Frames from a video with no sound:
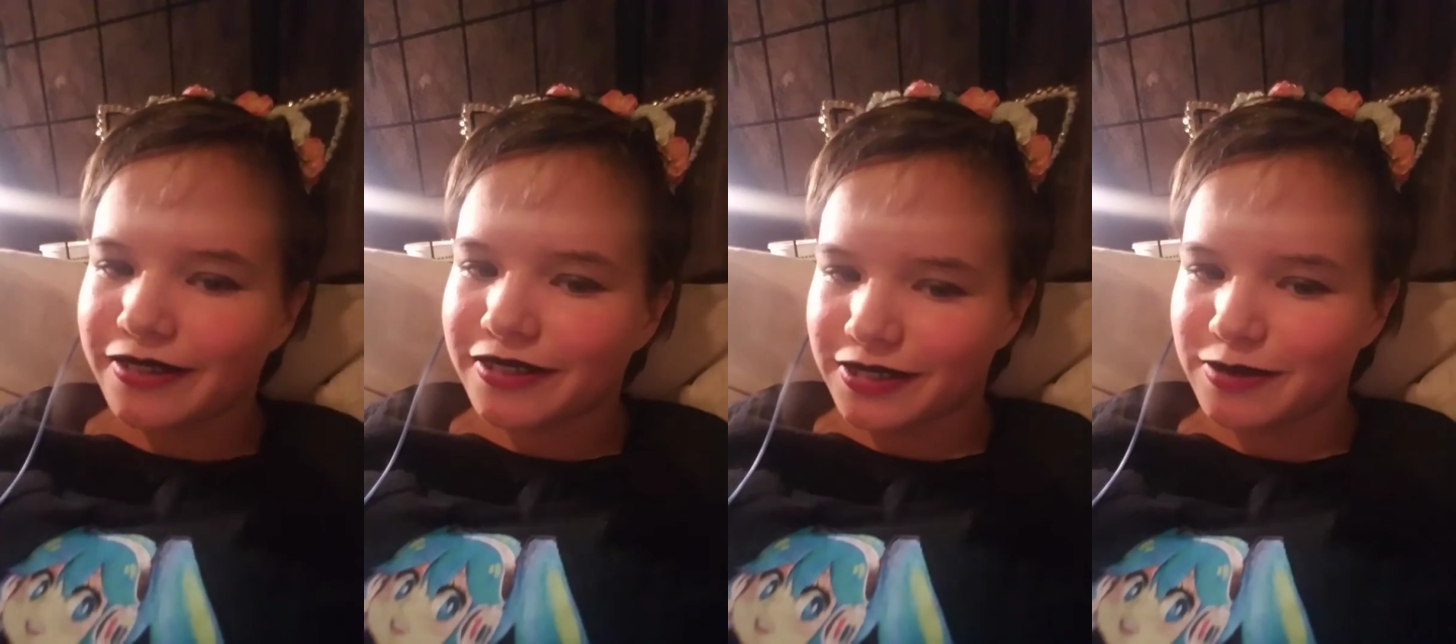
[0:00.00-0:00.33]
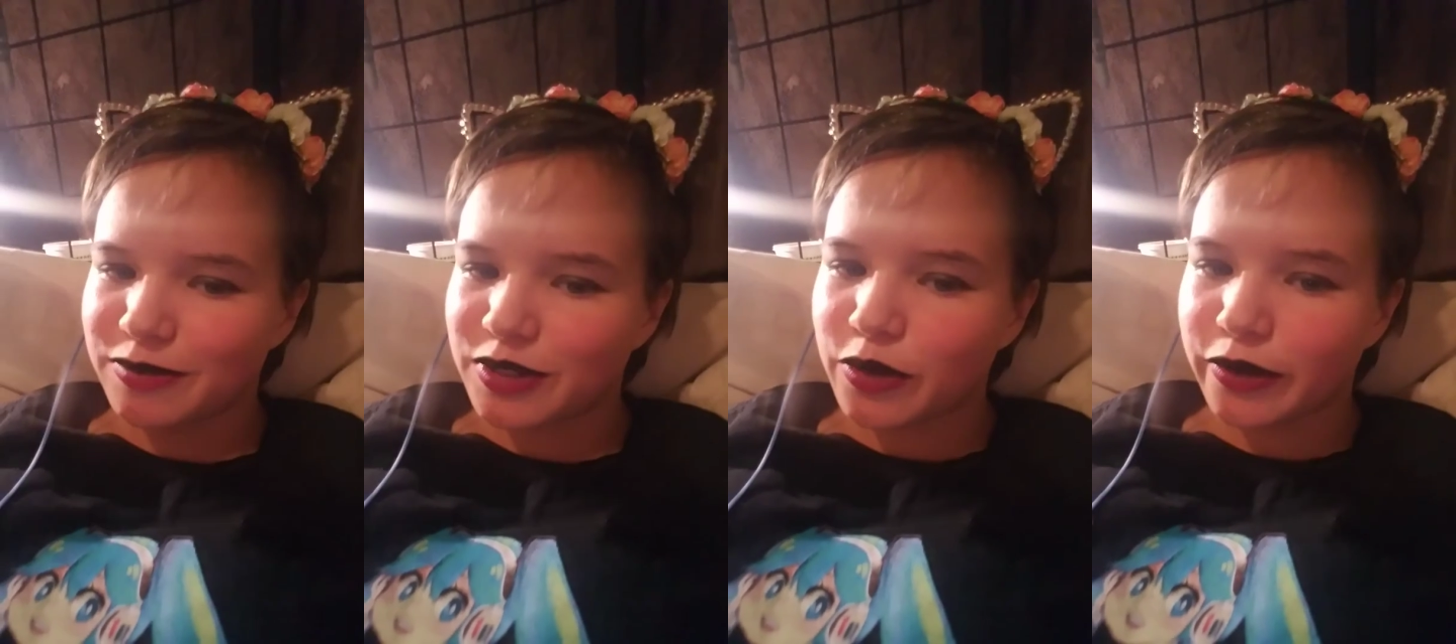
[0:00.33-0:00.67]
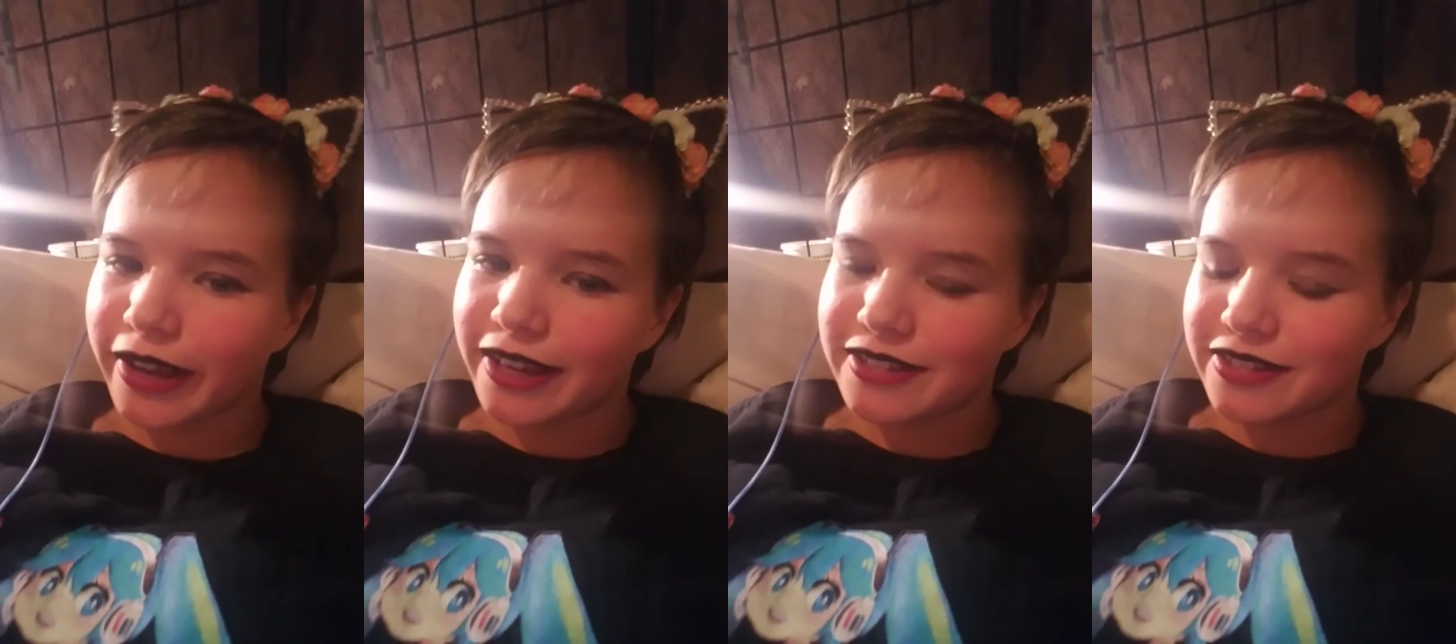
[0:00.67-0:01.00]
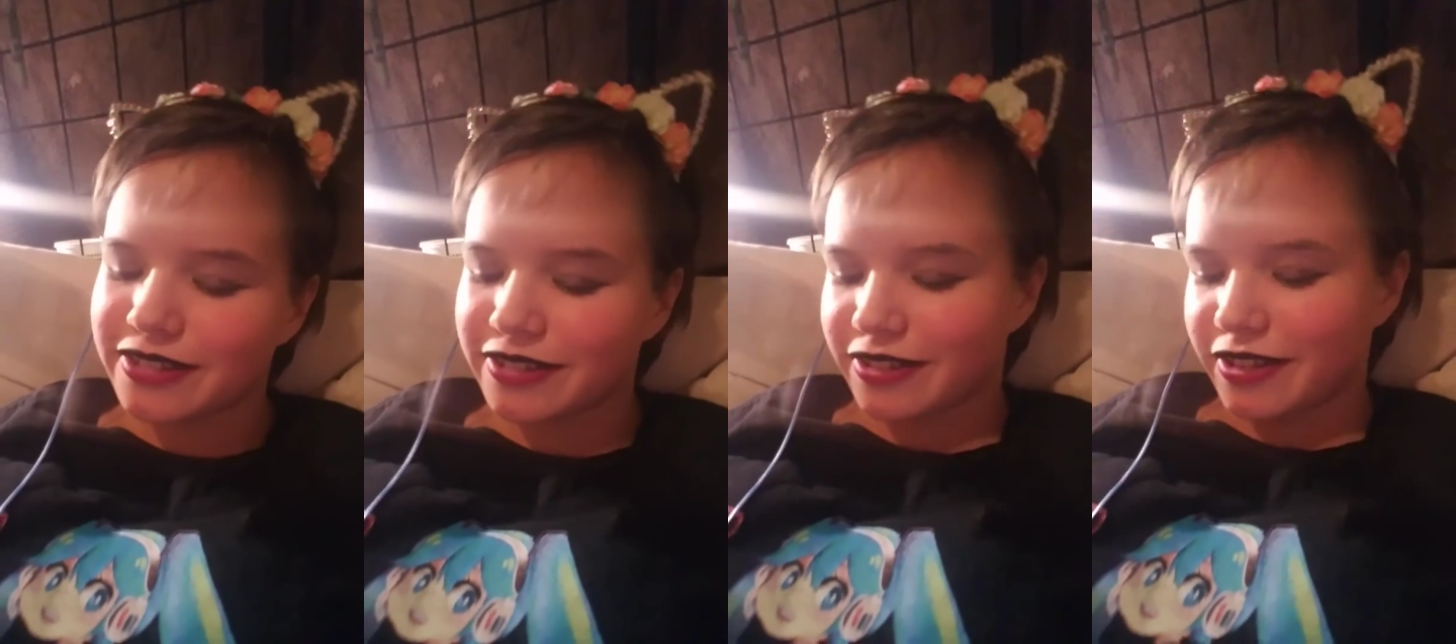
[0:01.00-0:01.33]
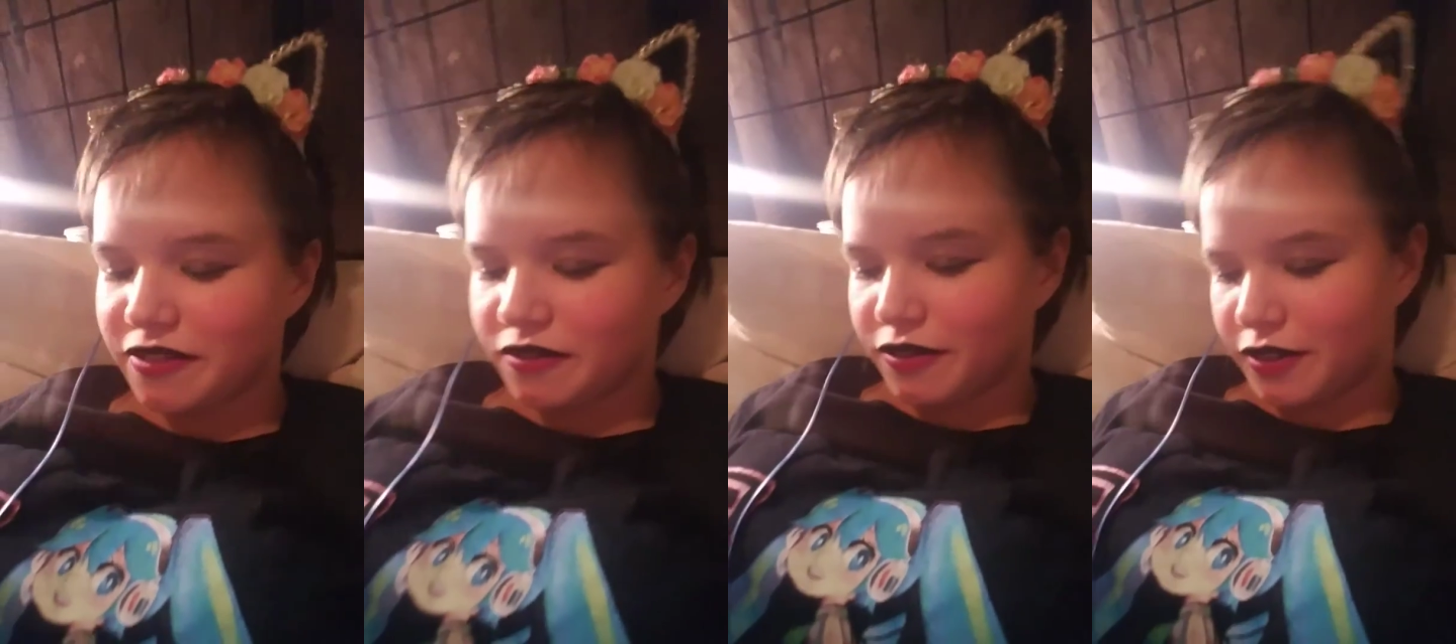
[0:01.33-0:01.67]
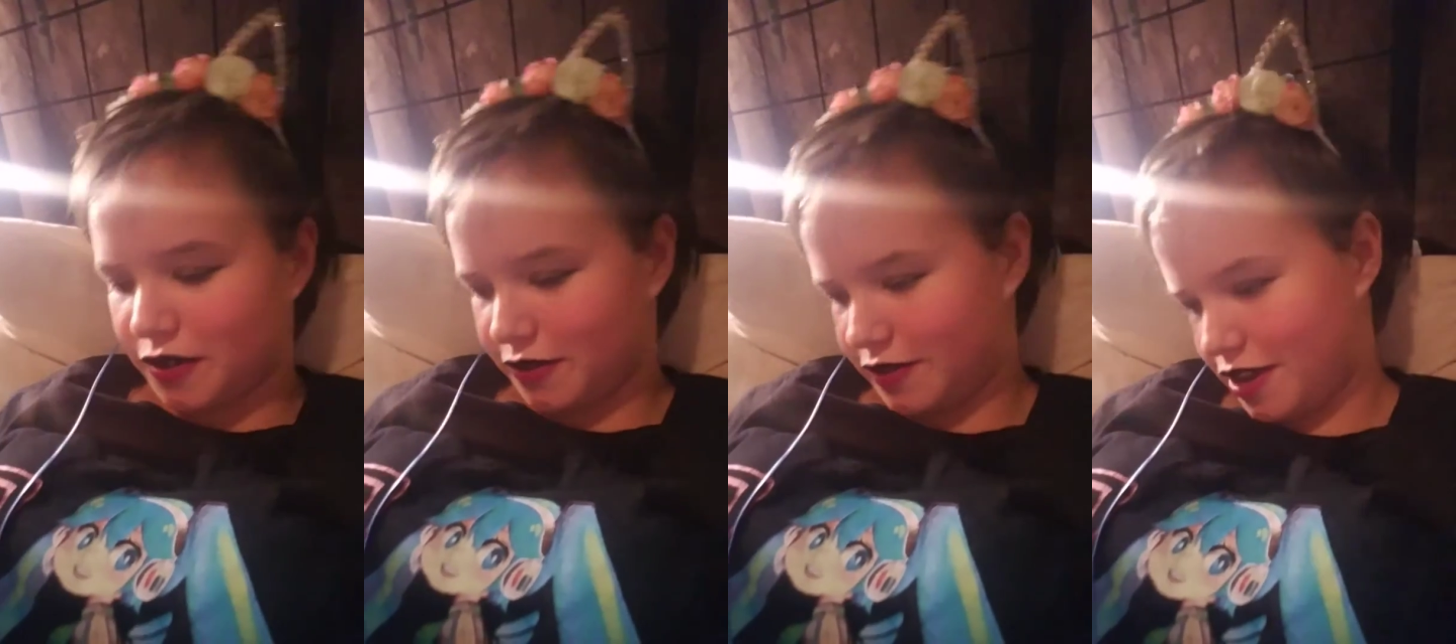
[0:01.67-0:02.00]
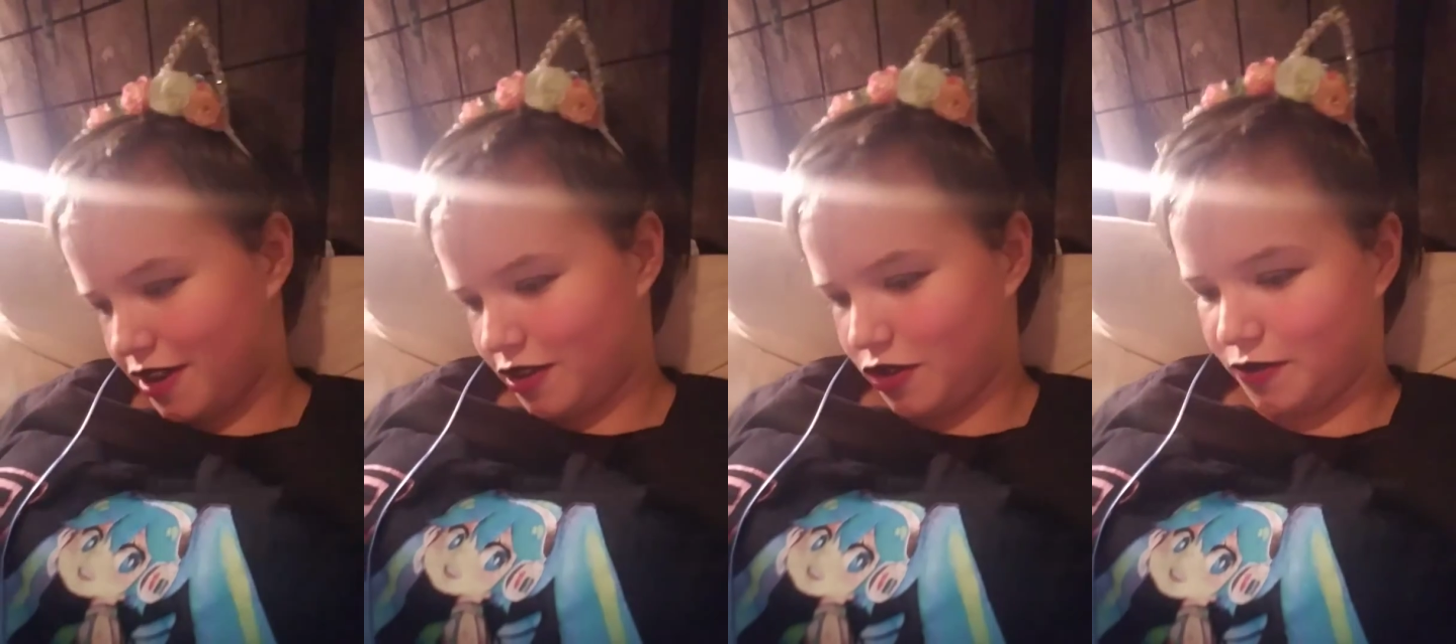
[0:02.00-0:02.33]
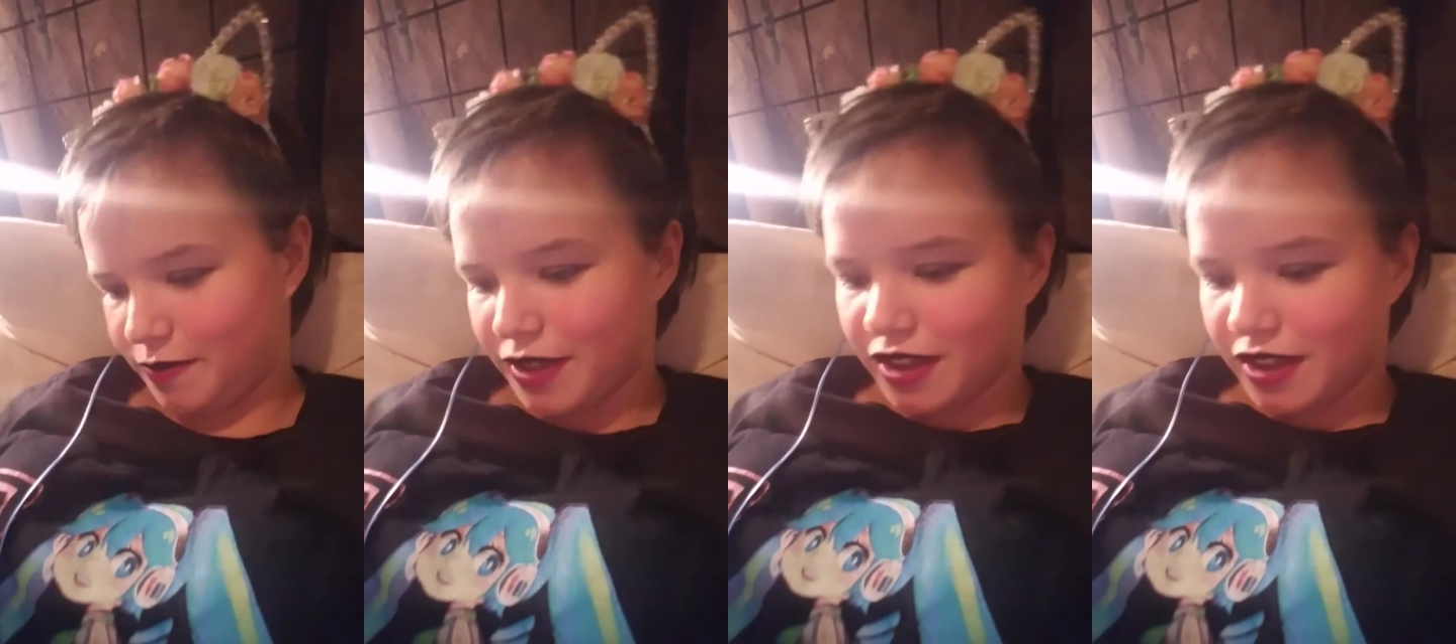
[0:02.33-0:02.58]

Seemed so nice. And I was talking to him,